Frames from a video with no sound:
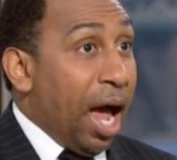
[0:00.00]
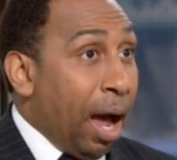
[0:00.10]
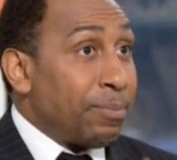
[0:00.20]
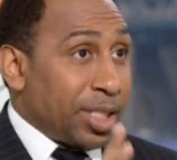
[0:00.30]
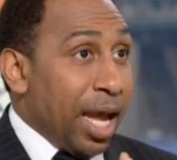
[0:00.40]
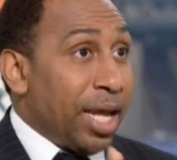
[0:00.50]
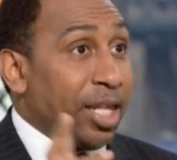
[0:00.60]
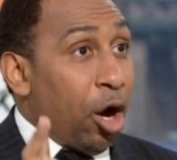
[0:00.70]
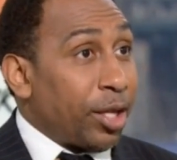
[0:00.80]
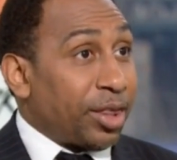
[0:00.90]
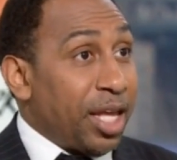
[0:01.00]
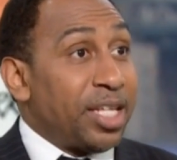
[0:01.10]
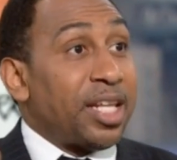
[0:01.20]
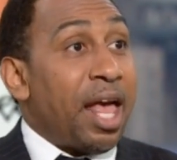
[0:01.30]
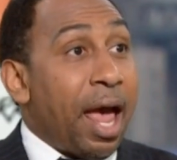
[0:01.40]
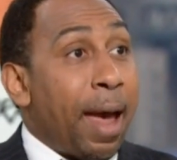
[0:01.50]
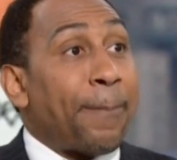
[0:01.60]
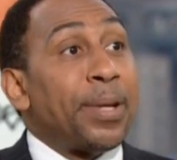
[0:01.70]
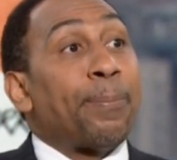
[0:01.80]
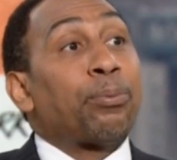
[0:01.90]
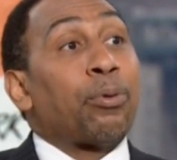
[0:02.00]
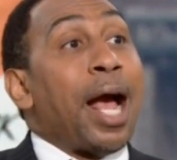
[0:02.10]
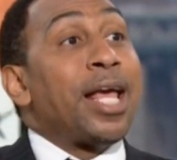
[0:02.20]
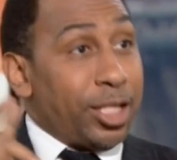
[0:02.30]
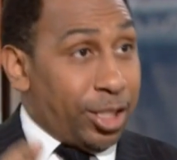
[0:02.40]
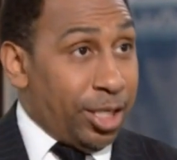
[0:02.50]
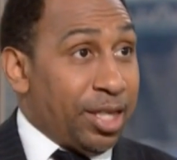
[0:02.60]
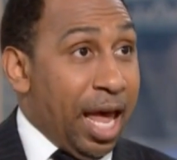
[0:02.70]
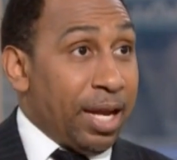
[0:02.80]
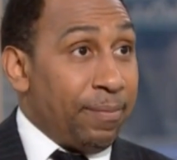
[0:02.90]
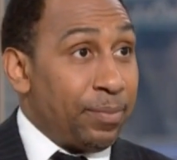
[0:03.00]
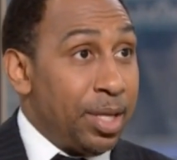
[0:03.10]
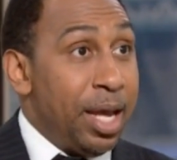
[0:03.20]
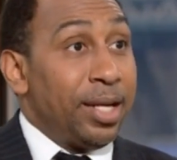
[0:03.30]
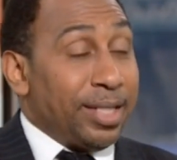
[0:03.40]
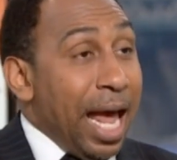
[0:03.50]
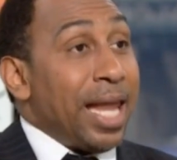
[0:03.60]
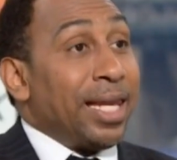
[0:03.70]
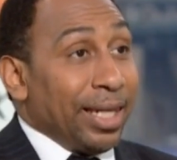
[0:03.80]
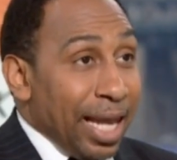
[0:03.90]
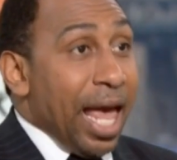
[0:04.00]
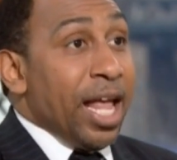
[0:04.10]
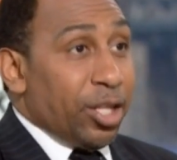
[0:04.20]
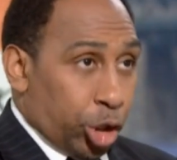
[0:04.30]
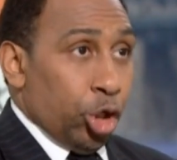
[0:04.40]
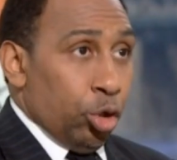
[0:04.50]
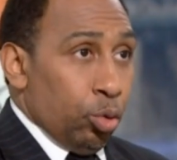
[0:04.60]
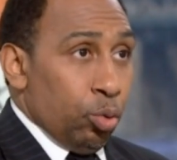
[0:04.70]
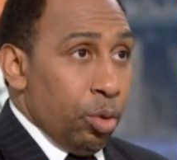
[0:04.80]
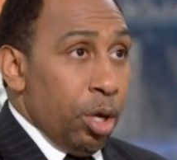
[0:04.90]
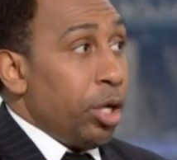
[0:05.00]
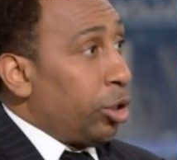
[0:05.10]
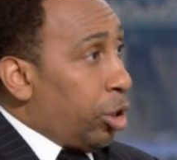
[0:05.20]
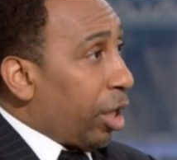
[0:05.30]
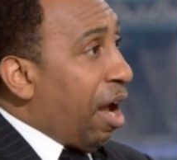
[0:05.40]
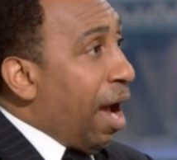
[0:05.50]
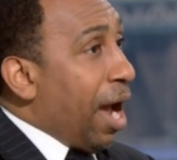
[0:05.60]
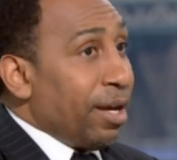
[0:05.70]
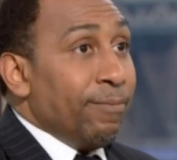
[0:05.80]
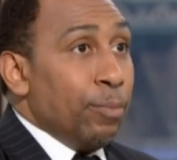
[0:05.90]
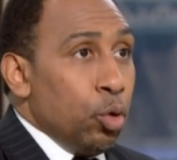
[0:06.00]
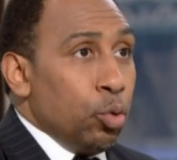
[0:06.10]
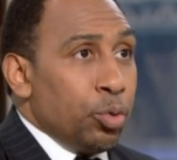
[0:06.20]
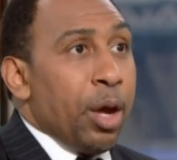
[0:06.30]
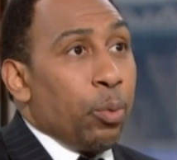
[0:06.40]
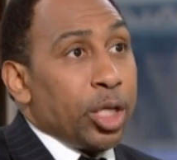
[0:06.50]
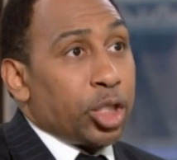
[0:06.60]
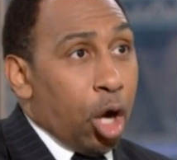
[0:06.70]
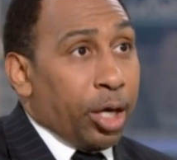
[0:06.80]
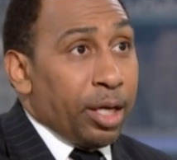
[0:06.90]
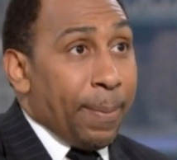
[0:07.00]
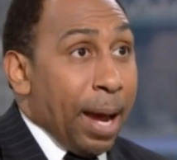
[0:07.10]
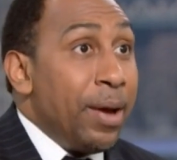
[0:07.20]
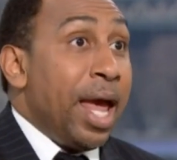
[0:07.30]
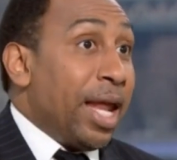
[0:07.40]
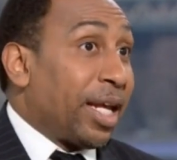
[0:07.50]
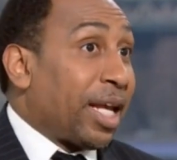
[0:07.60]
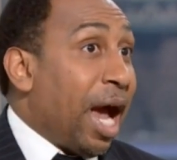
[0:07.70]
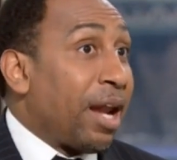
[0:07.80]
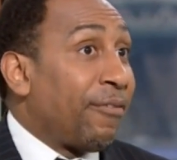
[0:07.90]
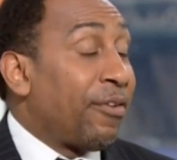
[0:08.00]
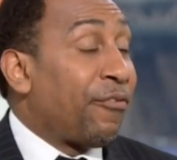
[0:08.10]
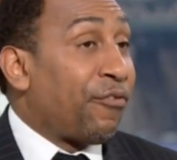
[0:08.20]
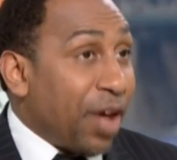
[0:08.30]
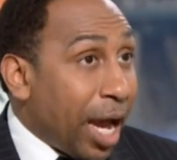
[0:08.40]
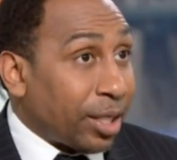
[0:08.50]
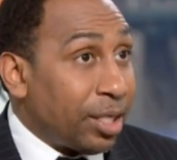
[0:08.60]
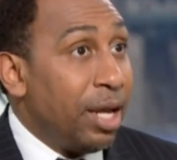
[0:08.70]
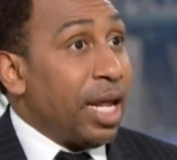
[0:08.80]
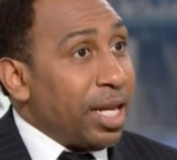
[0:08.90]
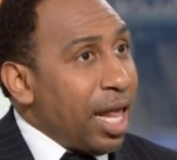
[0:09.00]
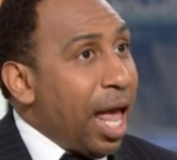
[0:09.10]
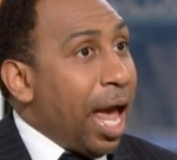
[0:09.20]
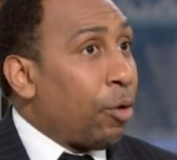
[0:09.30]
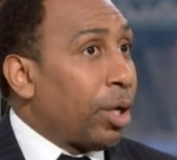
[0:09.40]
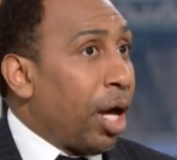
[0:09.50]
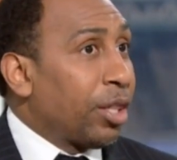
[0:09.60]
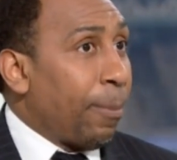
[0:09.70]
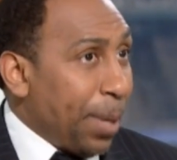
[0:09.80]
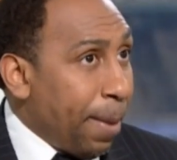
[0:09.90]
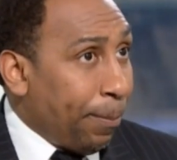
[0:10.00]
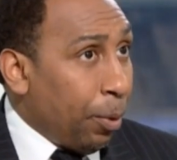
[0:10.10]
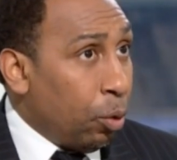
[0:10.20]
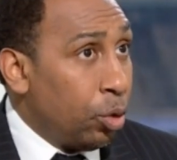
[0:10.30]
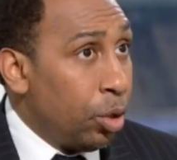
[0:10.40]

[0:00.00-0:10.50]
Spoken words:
I'm saying there are things that happened prior to that led to the kind of mood that we're talking about and the kind of effect that it had on other people.